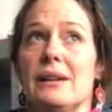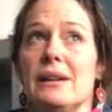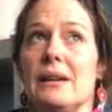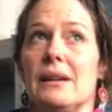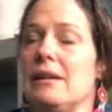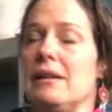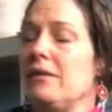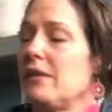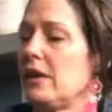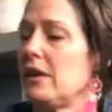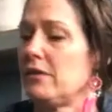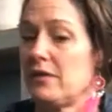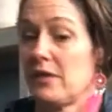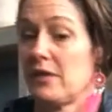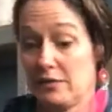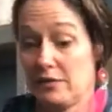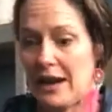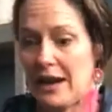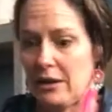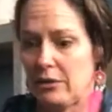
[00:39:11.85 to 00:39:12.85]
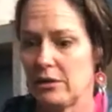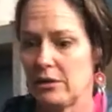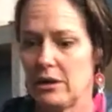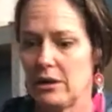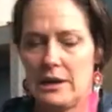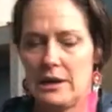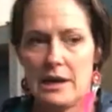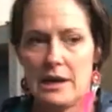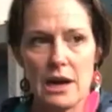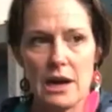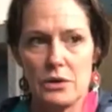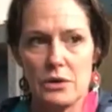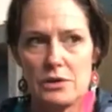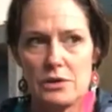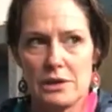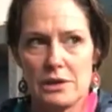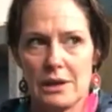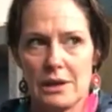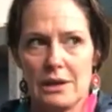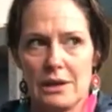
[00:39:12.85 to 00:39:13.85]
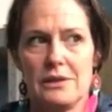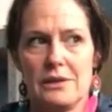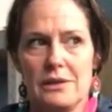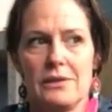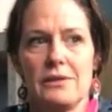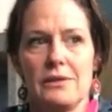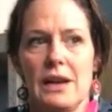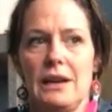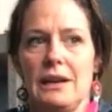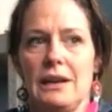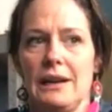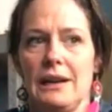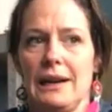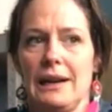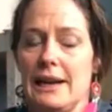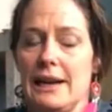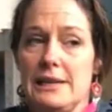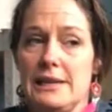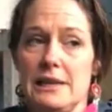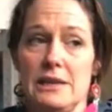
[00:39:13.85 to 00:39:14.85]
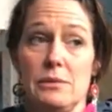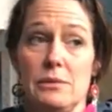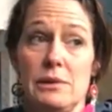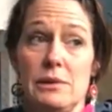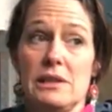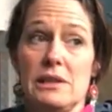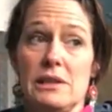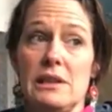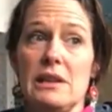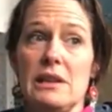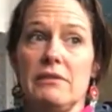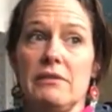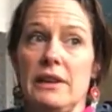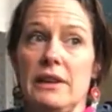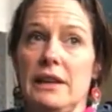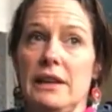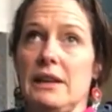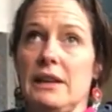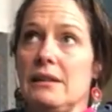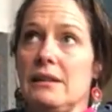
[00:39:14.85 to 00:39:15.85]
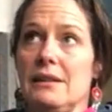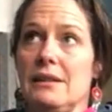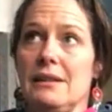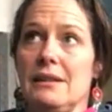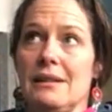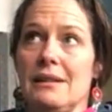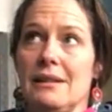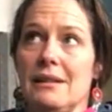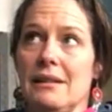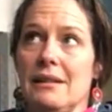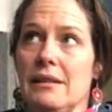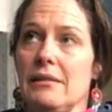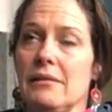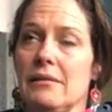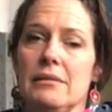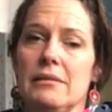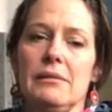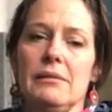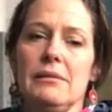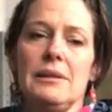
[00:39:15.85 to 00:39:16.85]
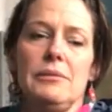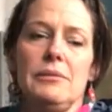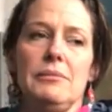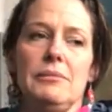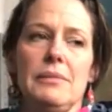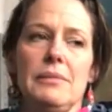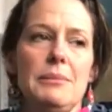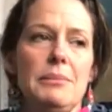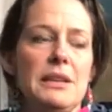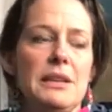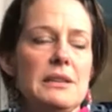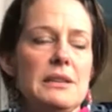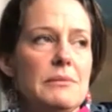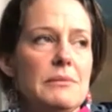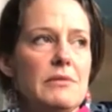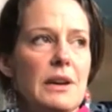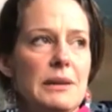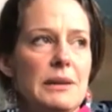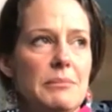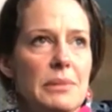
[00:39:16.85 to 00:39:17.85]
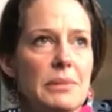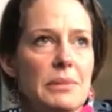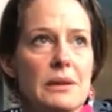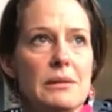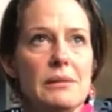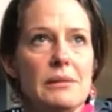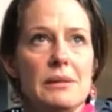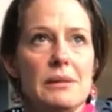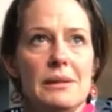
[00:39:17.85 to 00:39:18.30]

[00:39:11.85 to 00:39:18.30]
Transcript: I've now got loads and loads of coloured glazes, which are lovely, and I thought, oh, maybe some rainbow.